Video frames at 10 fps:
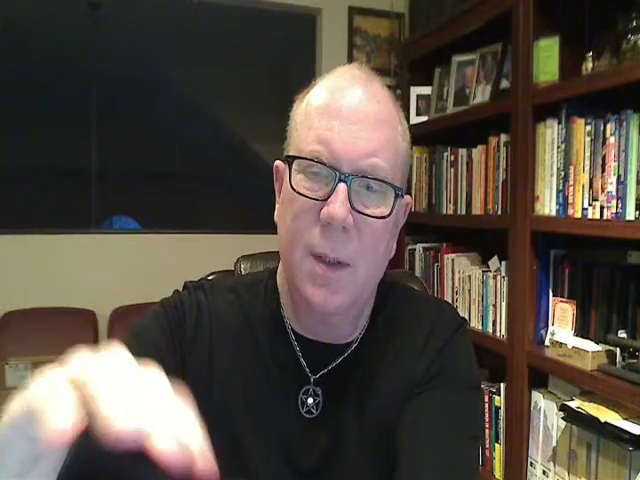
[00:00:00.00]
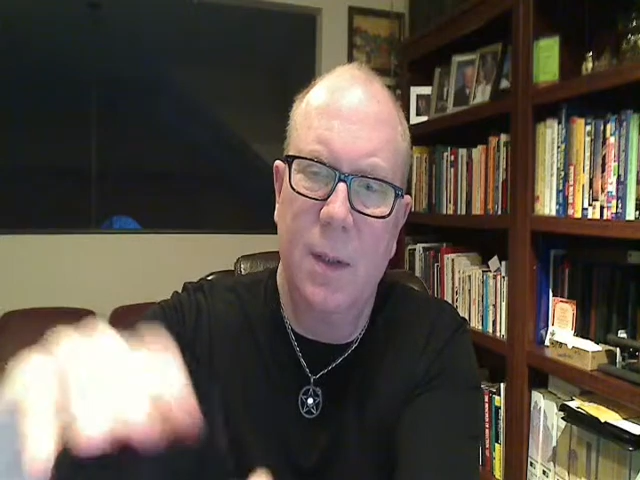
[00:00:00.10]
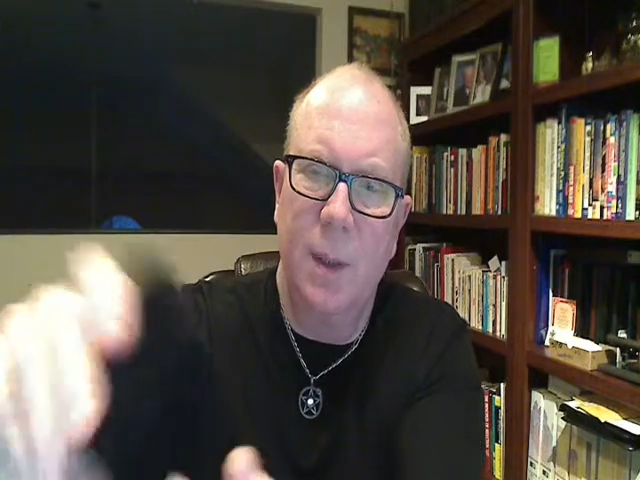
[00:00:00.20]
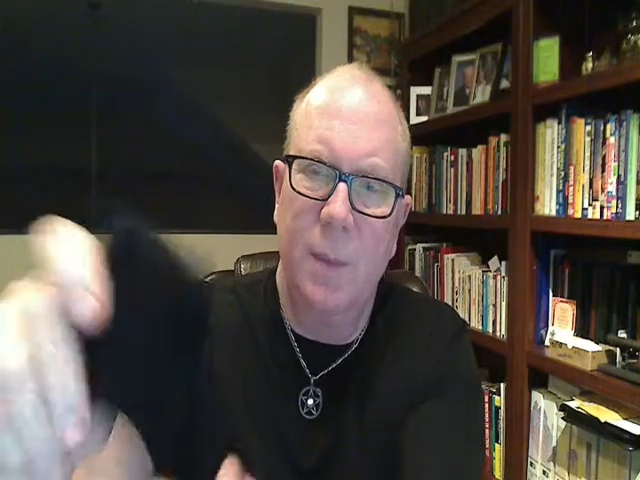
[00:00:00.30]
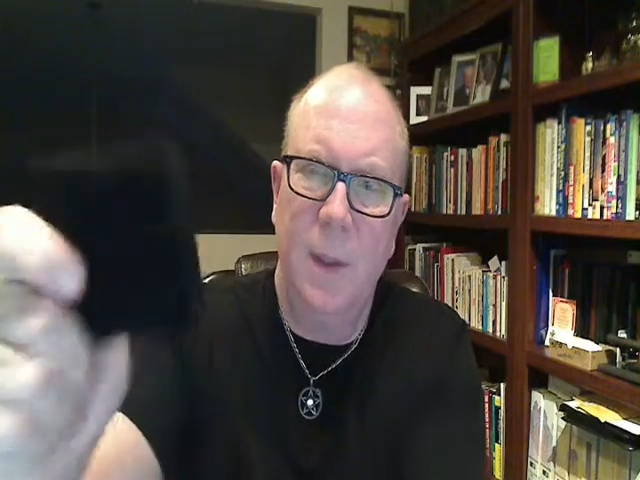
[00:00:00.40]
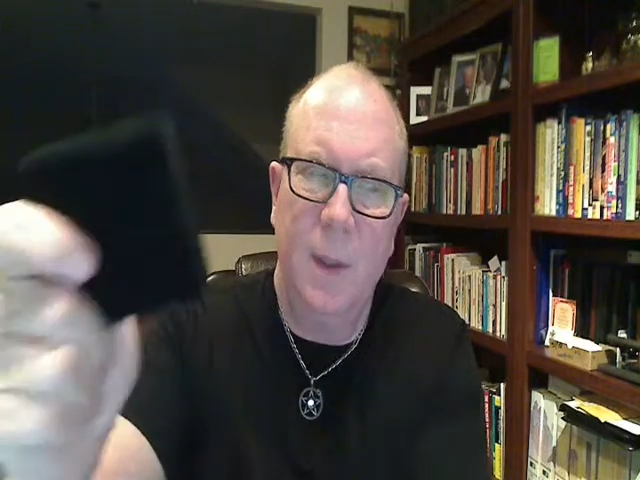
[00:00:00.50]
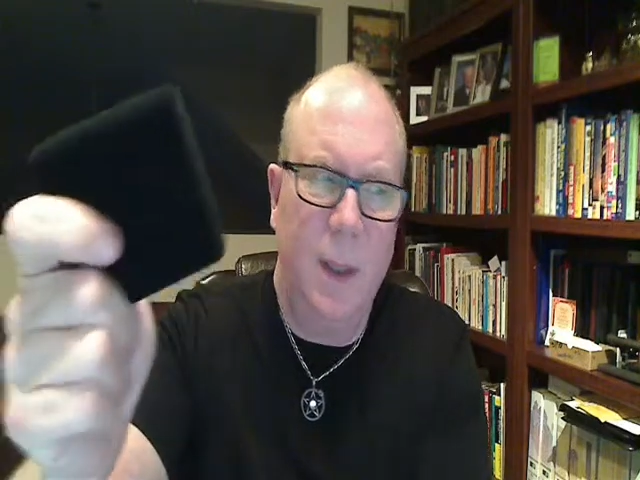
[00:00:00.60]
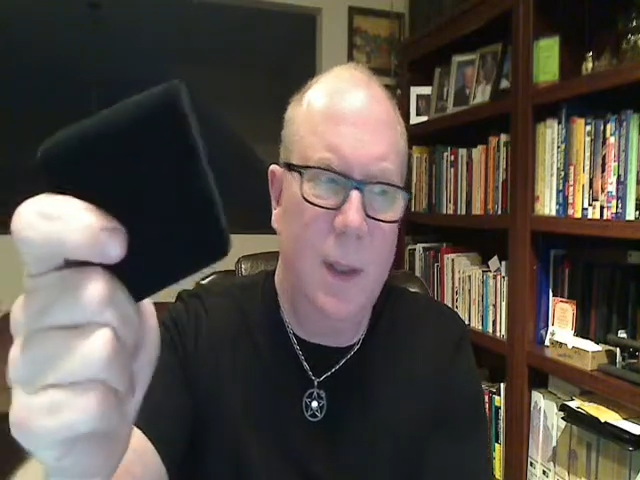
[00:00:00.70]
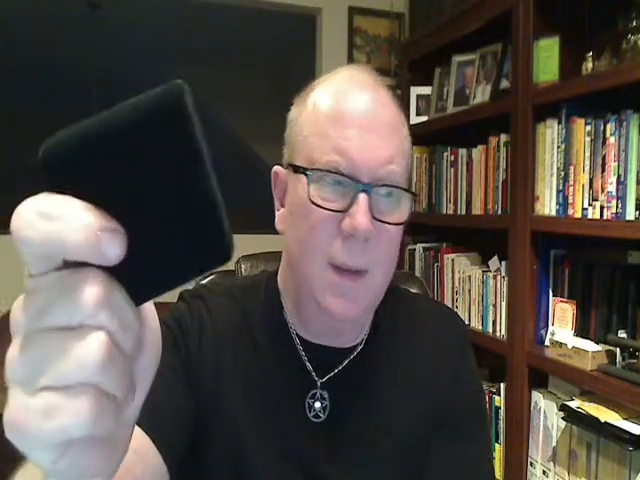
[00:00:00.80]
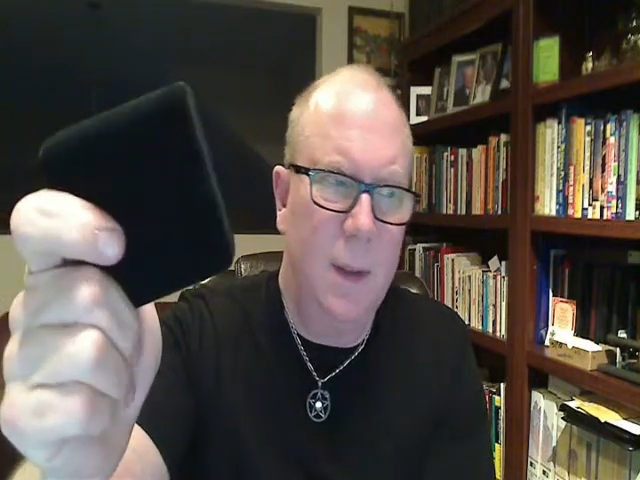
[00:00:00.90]
something
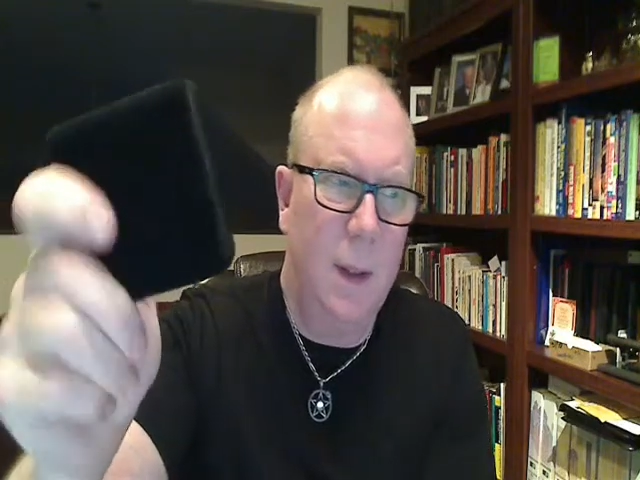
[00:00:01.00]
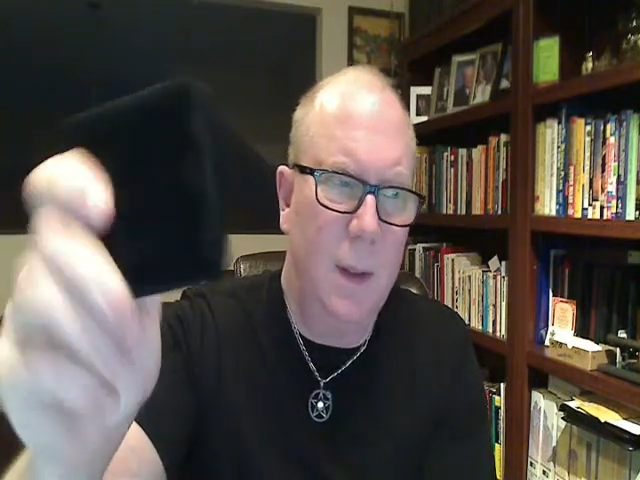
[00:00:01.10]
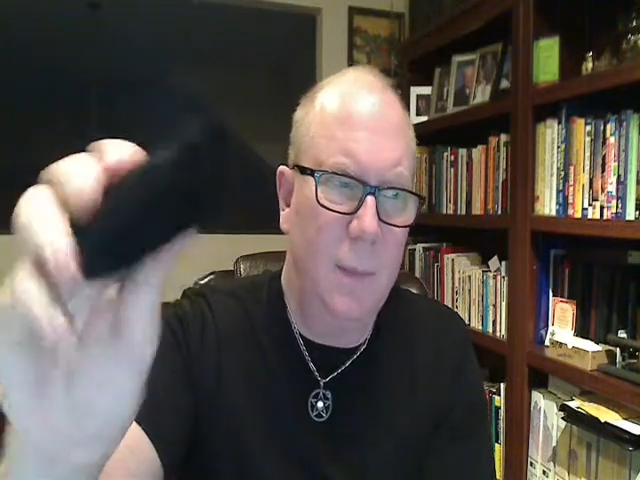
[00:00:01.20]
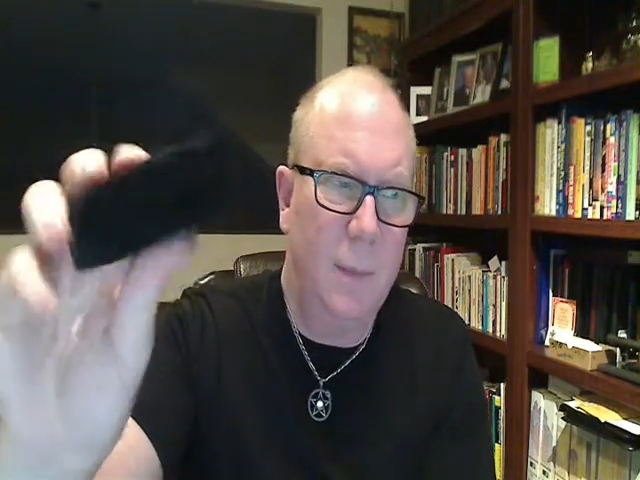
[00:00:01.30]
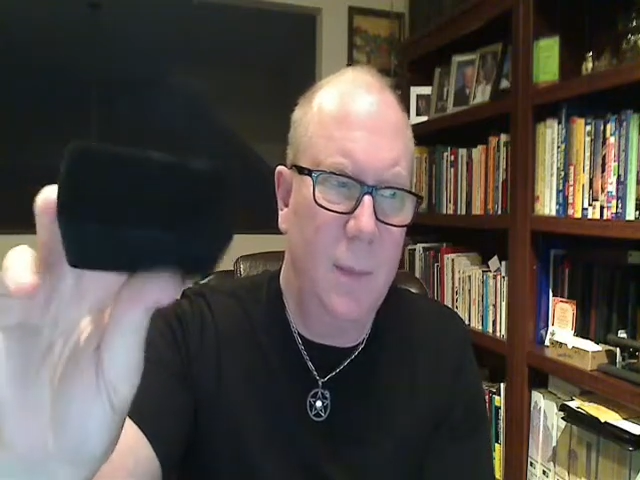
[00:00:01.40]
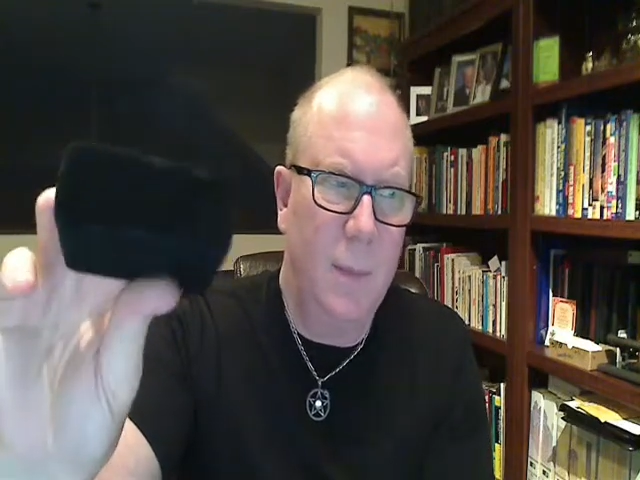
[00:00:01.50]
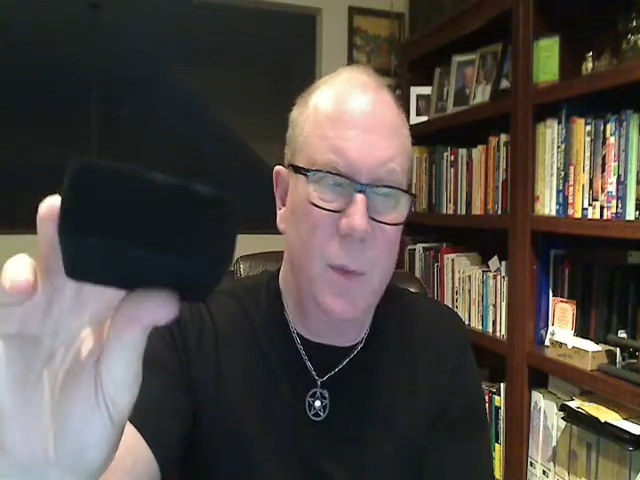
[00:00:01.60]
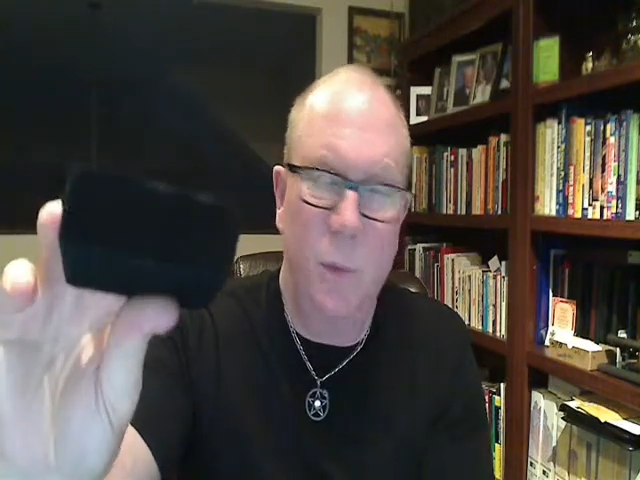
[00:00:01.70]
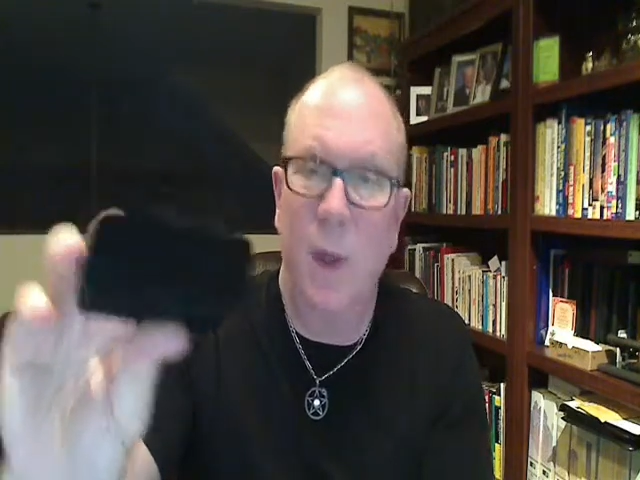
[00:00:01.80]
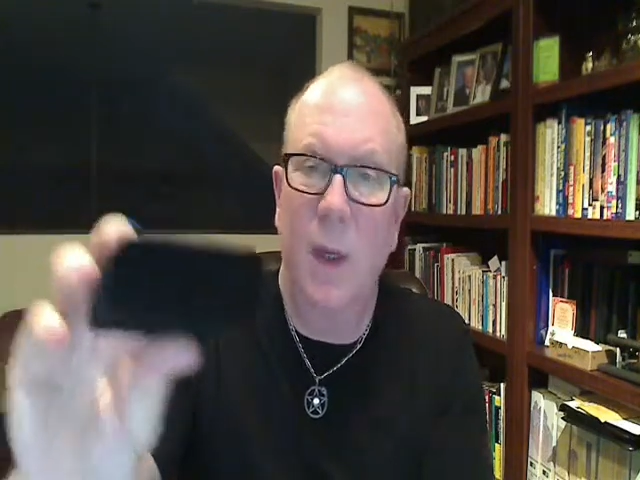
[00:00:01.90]
that
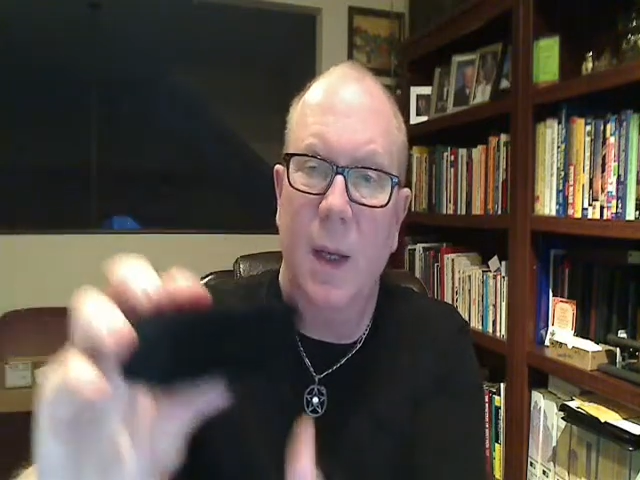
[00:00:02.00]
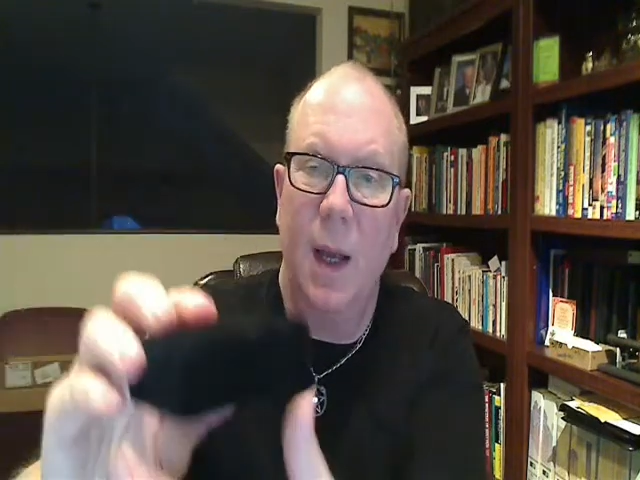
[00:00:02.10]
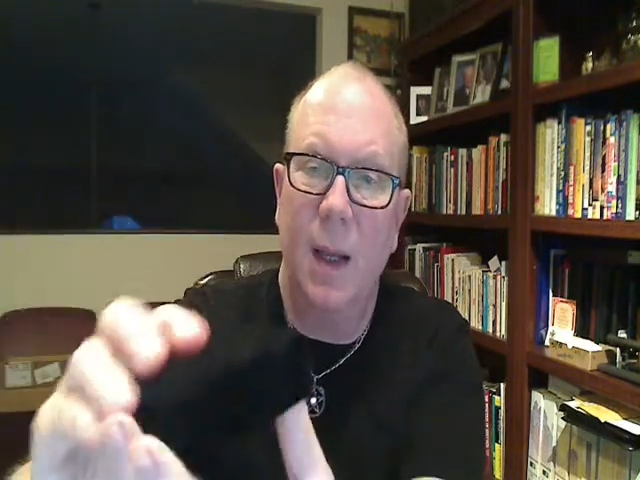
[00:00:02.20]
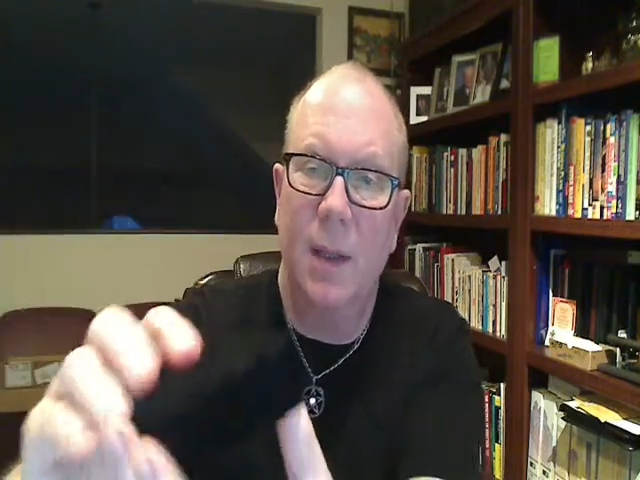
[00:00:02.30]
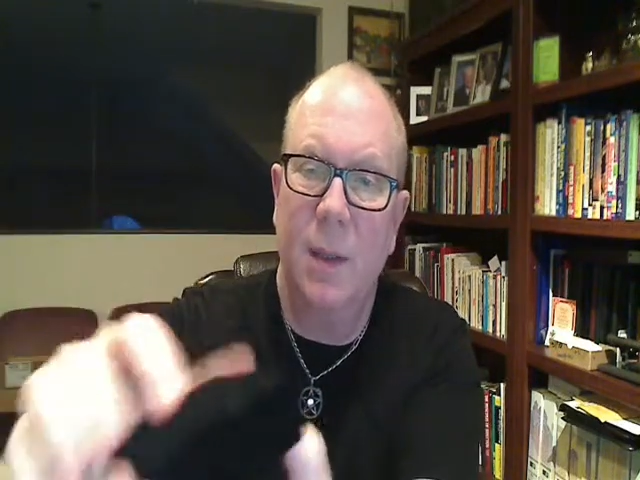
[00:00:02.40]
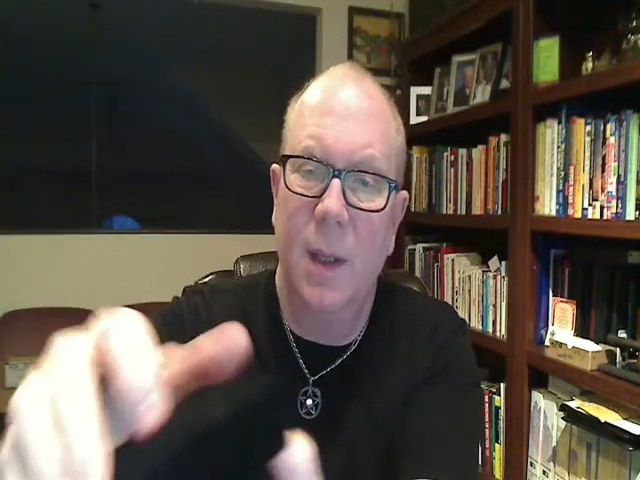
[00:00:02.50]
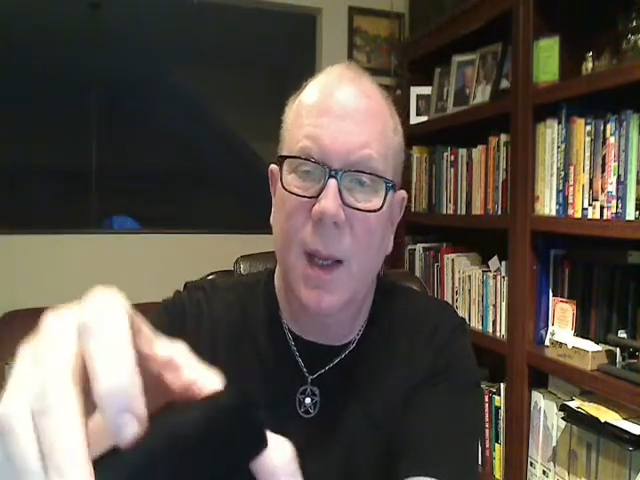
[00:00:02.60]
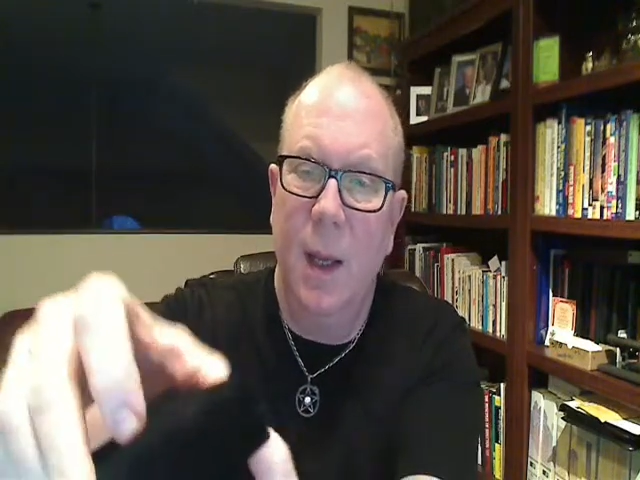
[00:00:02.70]
is really nice,